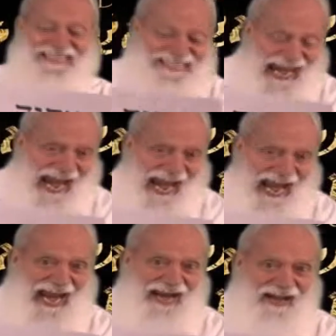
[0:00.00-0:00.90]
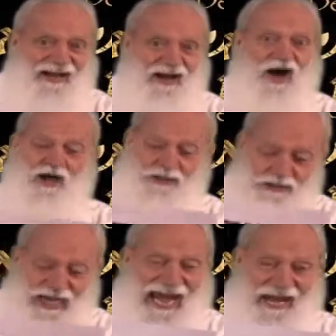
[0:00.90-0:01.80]
yeah, a
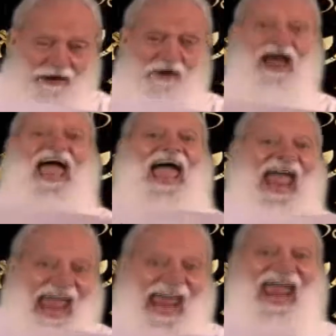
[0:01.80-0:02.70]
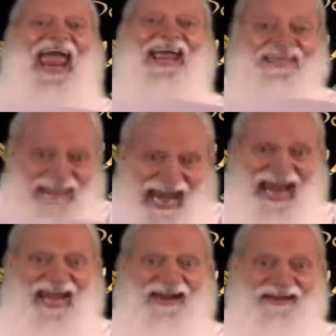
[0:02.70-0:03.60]
share, a eh,
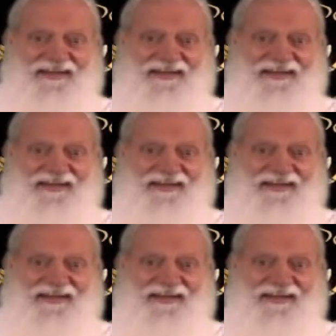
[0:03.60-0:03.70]
yeah.